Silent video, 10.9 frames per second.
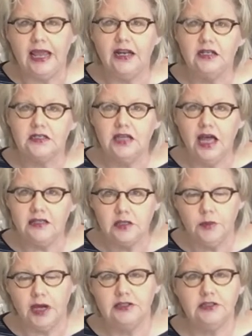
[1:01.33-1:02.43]
And it's
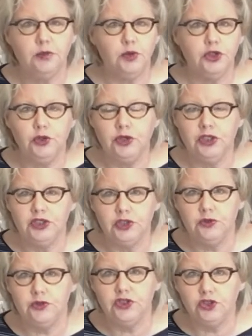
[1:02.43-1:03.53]
customizable. You can
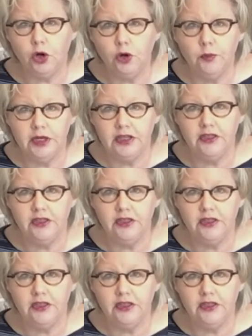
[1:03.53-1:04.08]
do so many